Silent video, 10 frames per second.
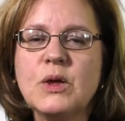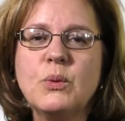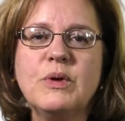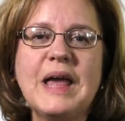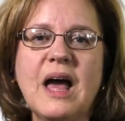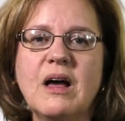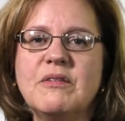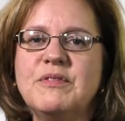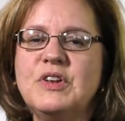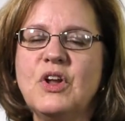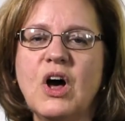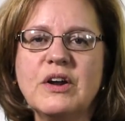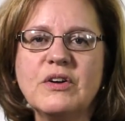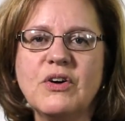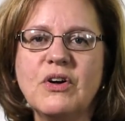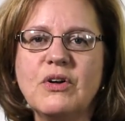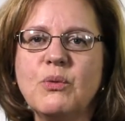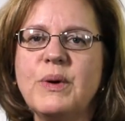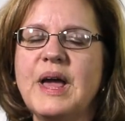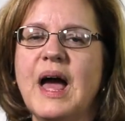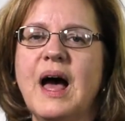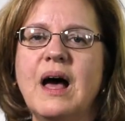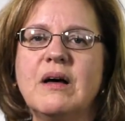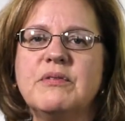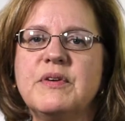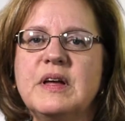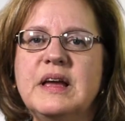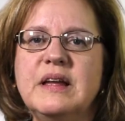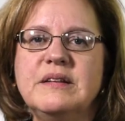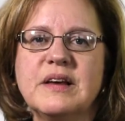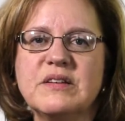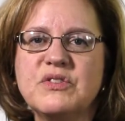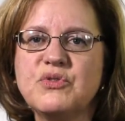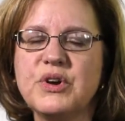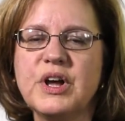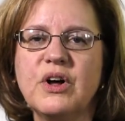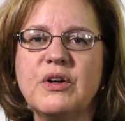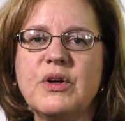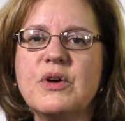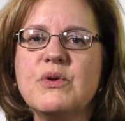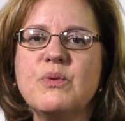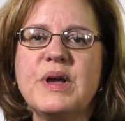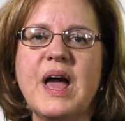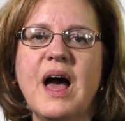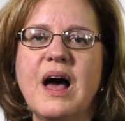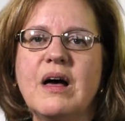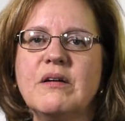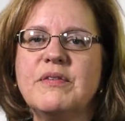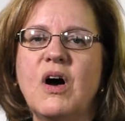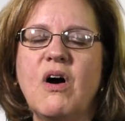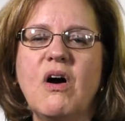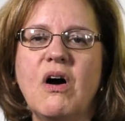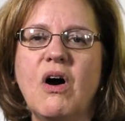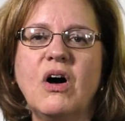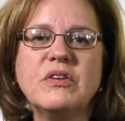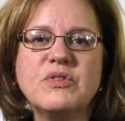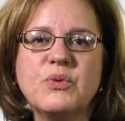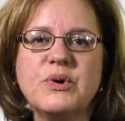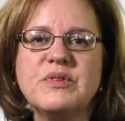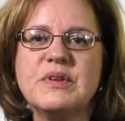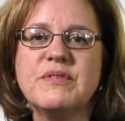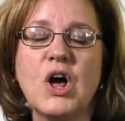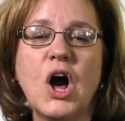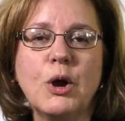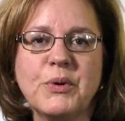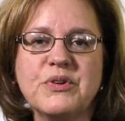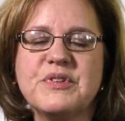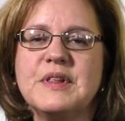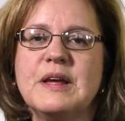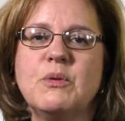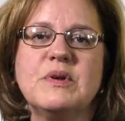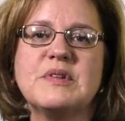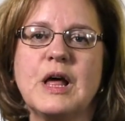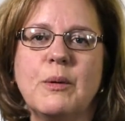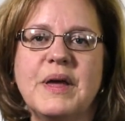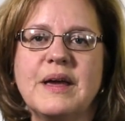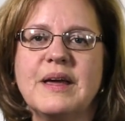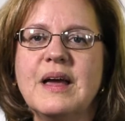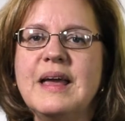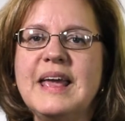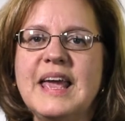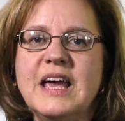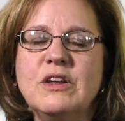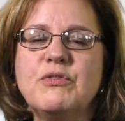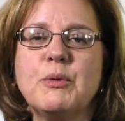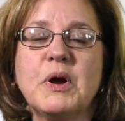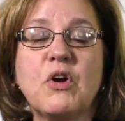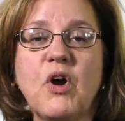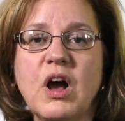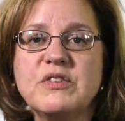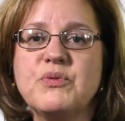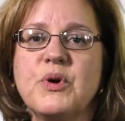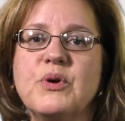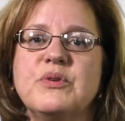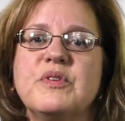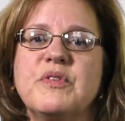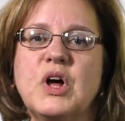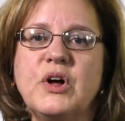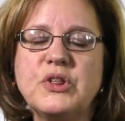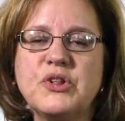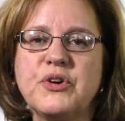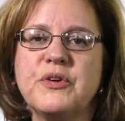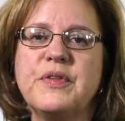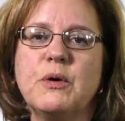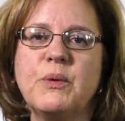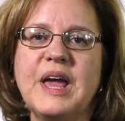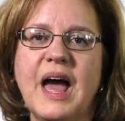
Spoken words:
We have nautical, we have industrial, we have all sorts of commerce that was coming in from a crossroads of culture that we